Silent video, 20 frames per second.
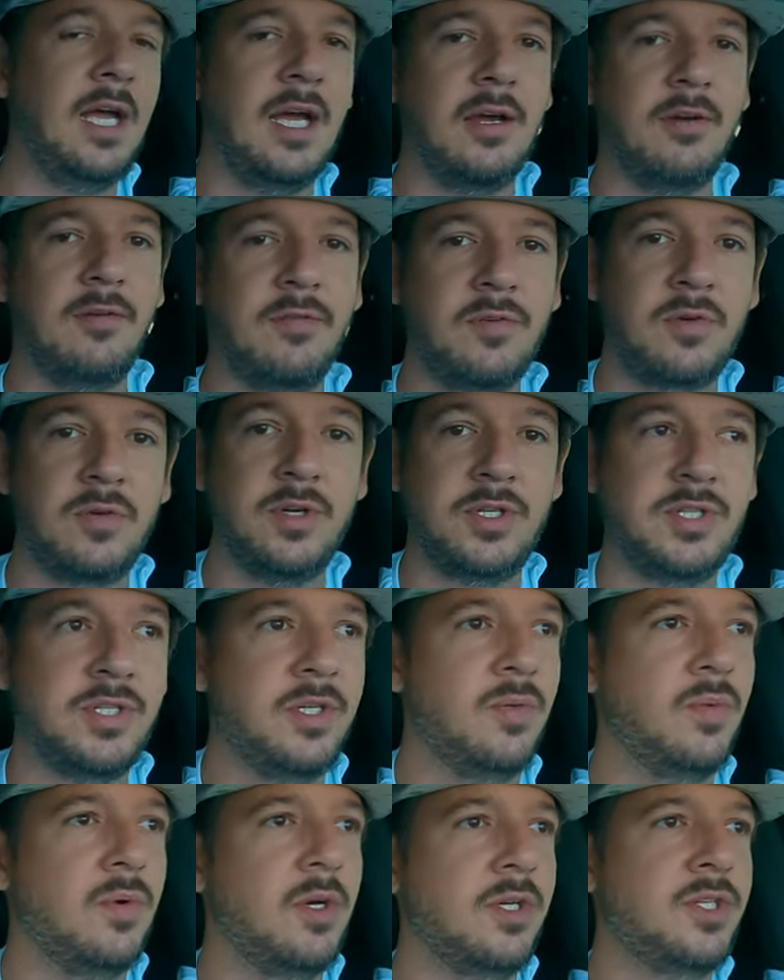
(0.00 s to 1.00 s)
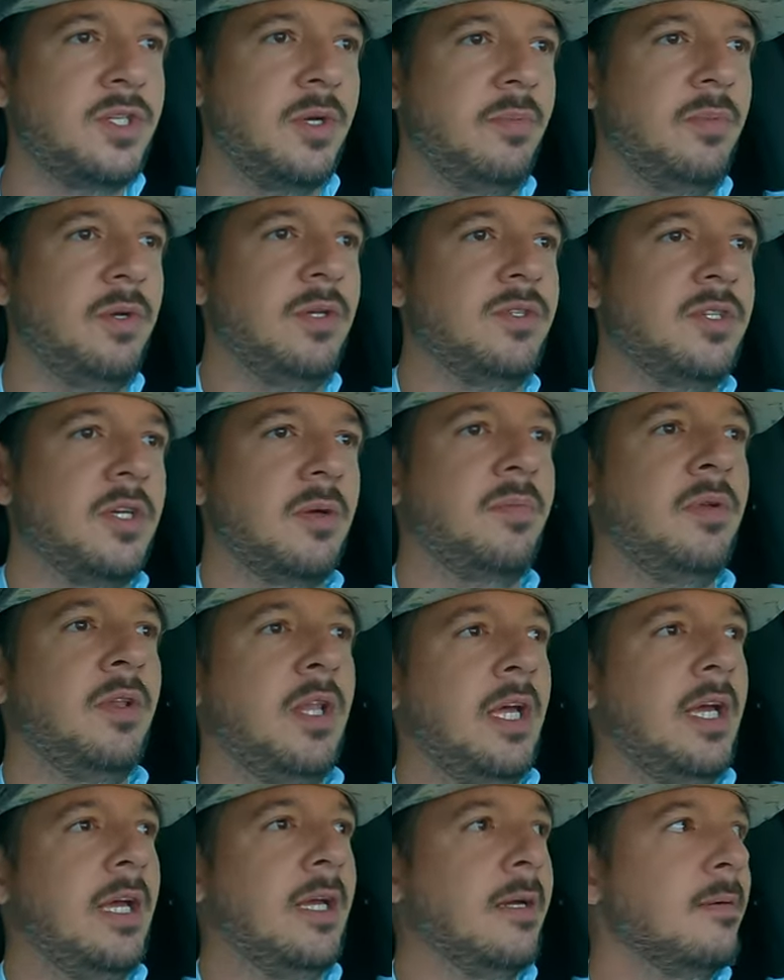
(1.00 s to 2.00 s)
have Christian worship music
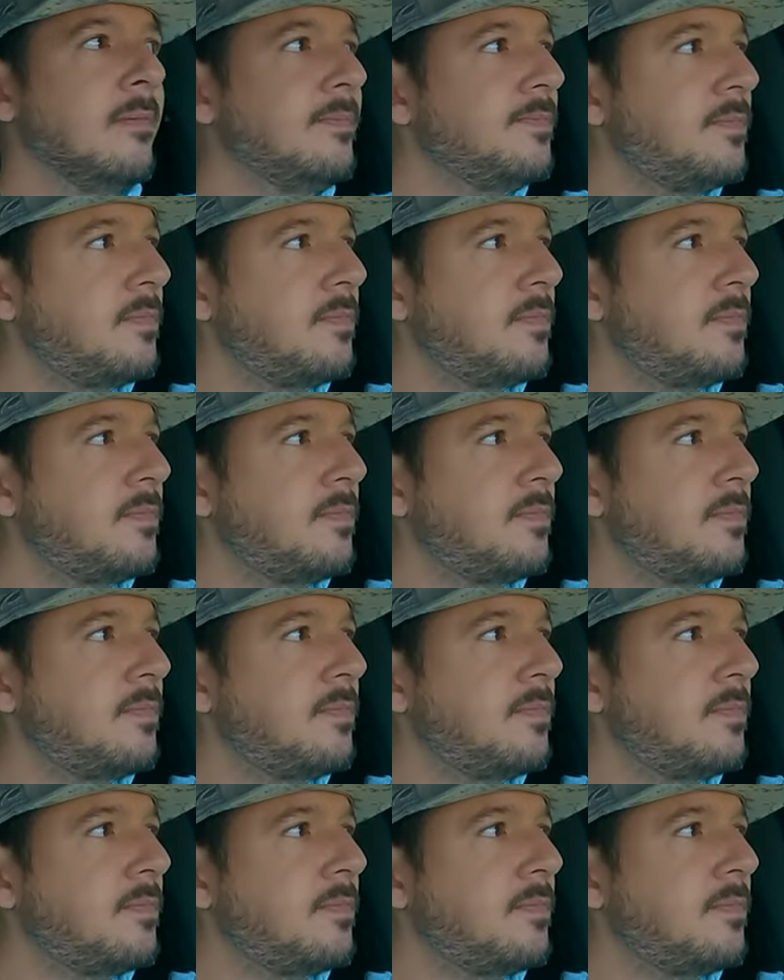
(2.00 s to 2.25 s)
playing